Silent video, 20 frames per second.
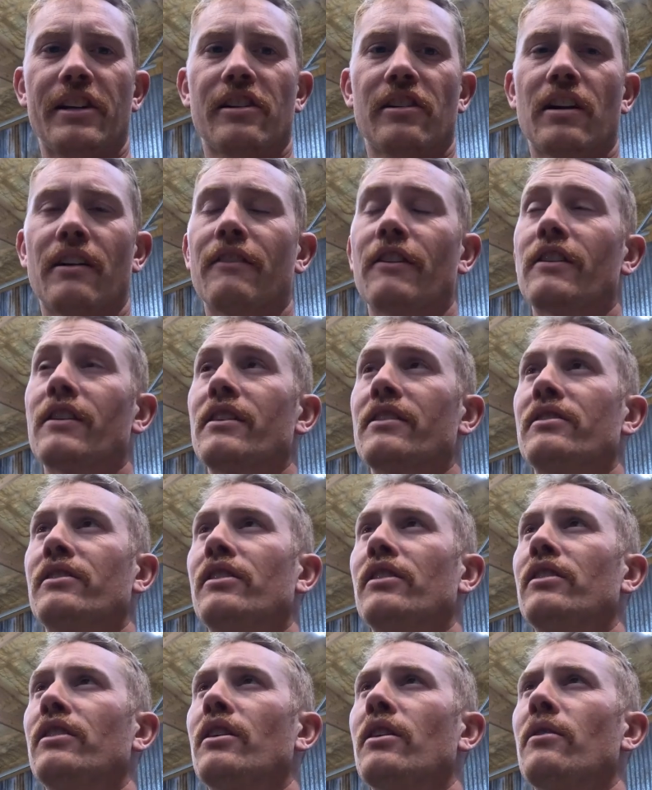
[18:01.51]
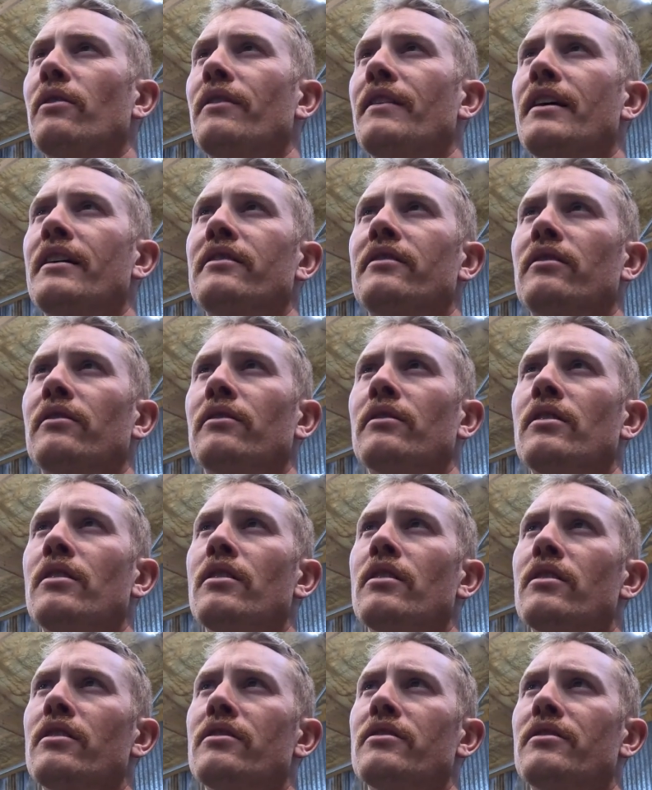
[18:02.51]
sure everything's good to go on that.
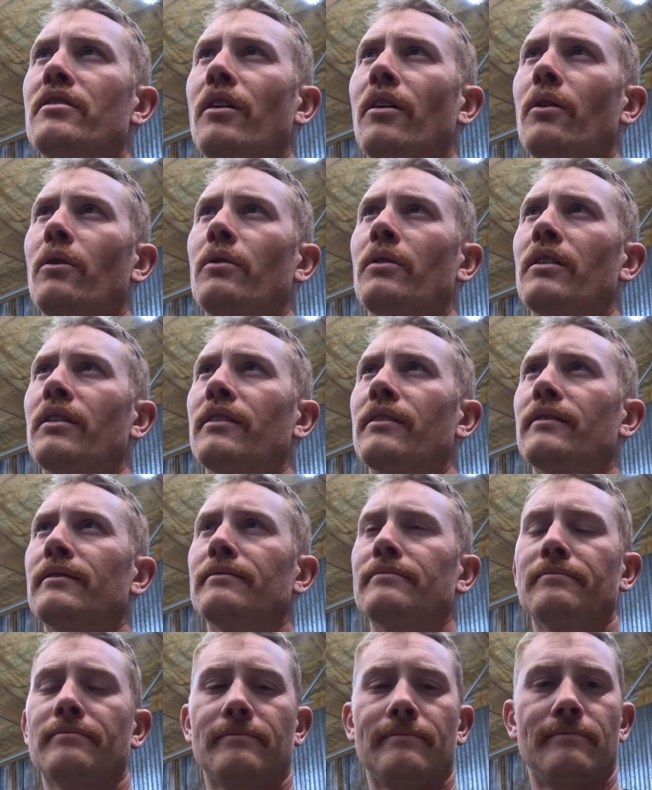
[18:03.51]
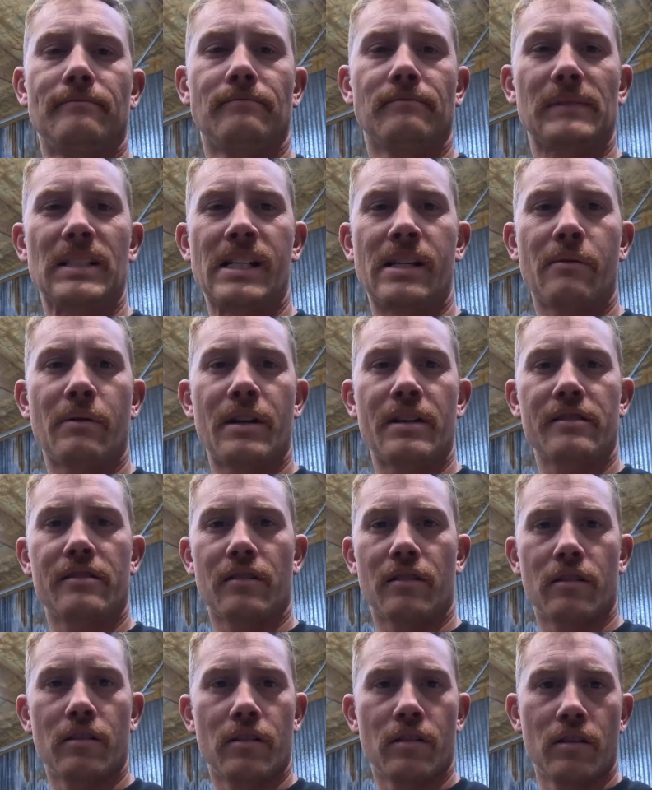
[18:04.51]
So anyways,
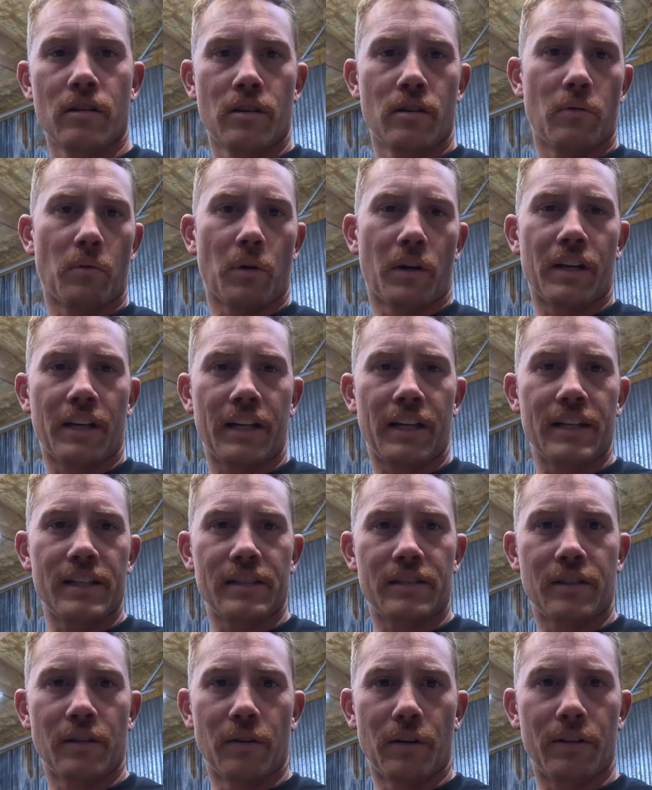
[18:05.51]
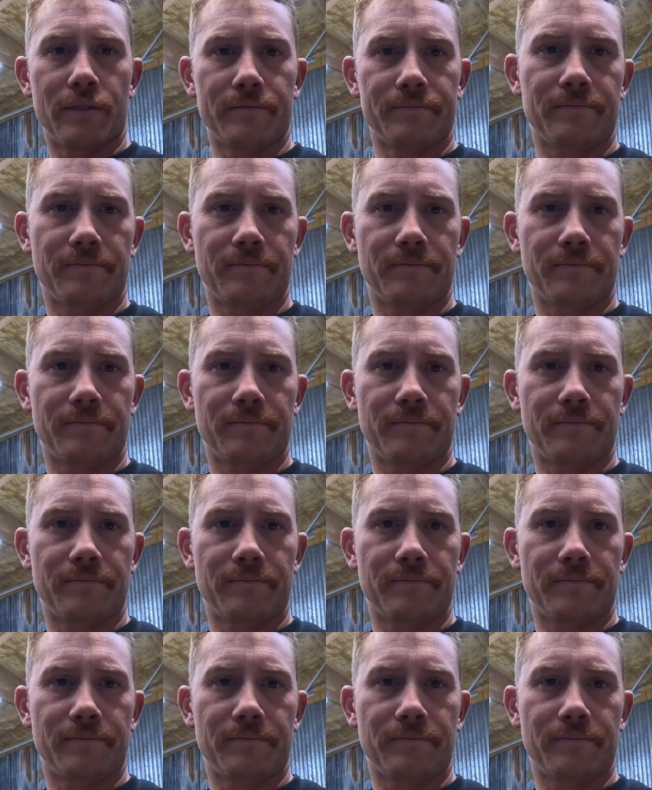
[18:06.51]
we're gonna get to it.